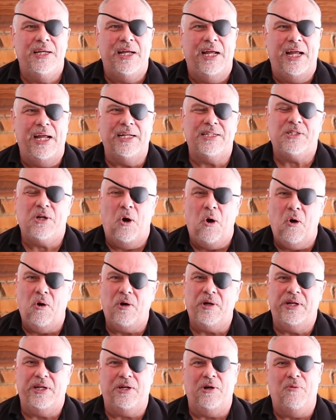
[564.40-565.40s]
it's
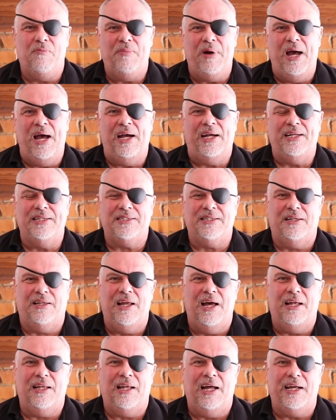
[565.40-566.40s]
hard to go back. It's a
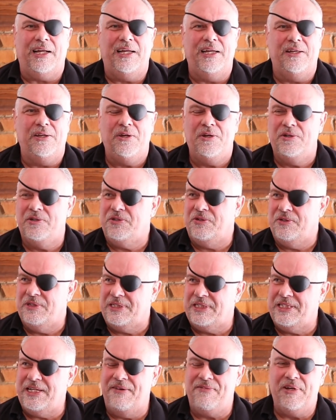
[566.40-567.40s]
lot like getting used to a
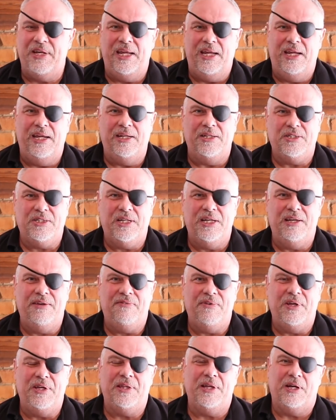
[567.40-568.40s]
70-inch
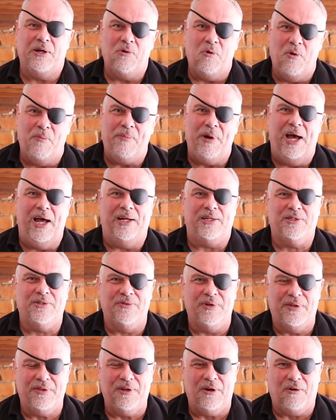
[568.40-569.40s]
TV than going back
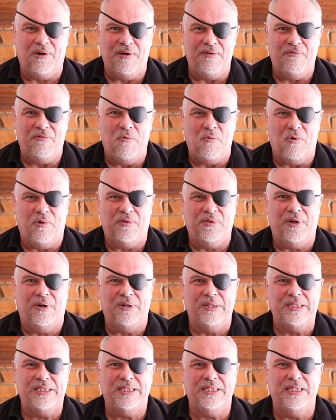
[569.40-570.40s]
to a 34 or
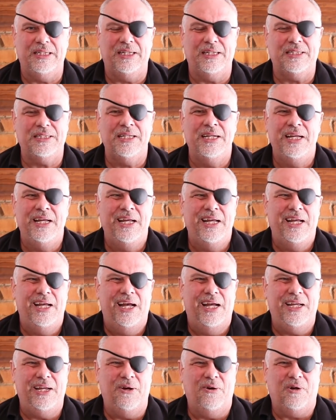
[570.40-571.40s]
36.
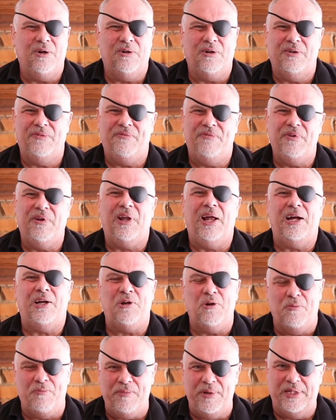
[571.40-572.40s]
You're gonna feel like
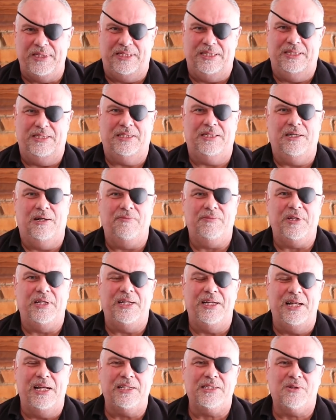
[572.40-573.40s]
you're missing something, and
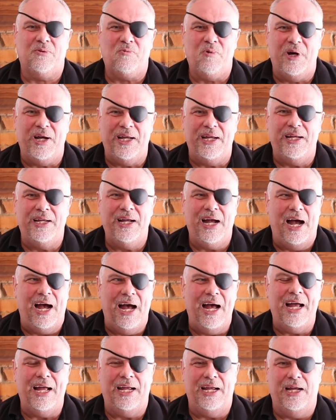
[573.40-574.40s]
that's the way
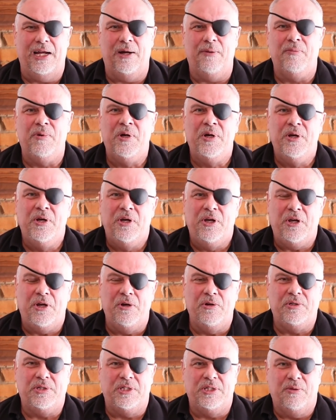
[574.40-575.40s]
I am
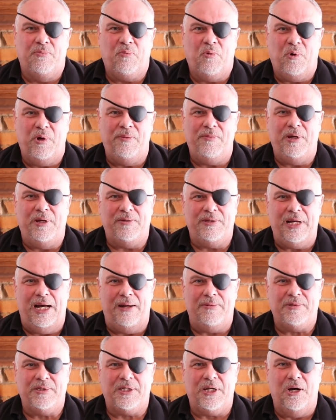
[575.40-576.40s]
using the premium
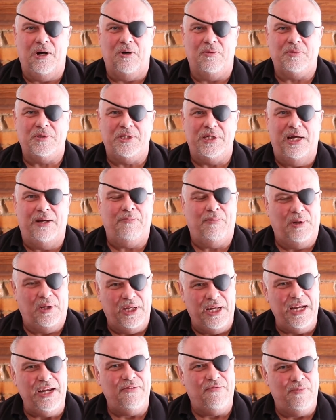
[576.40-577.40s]
type scopes. Now,
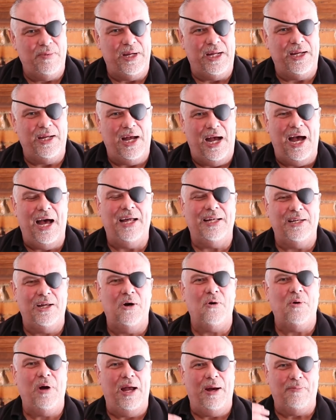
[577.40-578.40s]
believe me, I
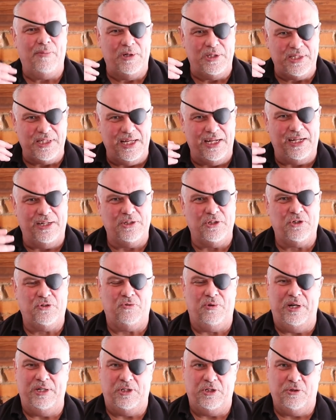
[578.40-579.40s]
know how much they can
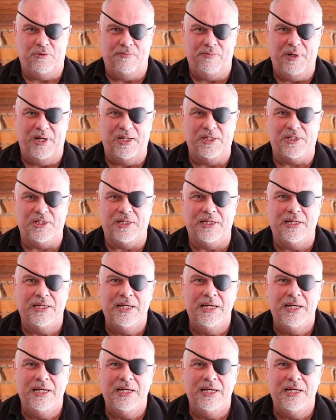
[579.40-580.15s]
stretch your budget,